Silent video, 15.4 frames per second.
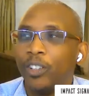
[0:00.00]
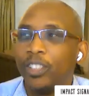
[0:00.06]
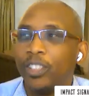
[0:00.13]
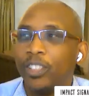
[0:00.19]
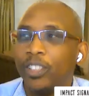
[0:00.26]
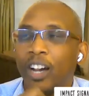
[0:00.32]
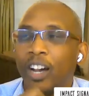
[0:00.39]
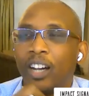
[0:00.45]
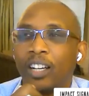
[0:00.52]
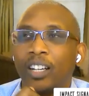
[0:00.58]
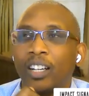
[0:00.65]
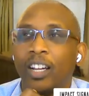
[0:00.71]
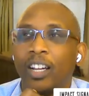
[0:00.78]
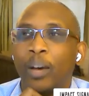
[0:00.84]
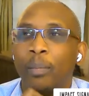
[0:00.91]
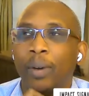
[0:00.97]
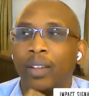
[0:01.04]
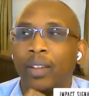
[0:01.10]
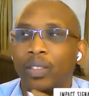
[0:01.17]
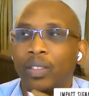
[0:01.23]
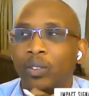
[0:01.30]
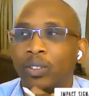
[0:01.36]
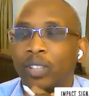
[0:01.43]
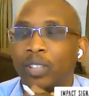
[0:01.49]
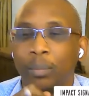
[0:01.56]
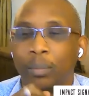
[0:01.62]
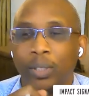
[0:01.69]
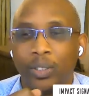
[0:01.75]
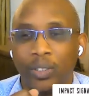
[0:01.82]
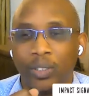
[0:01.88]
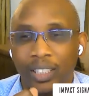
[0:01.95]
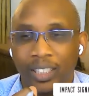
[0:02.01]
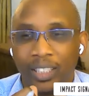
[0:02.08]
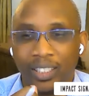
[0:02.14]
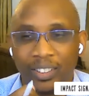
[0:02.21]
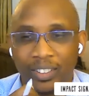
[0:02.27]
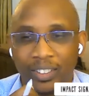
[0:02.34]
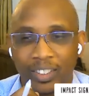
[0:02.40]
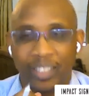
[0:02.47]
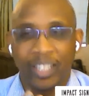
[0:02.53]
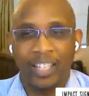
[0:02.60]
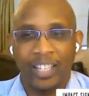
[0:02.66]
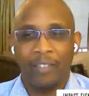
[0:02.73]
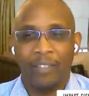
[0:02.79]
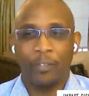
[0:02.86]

to talk about those opportunities, if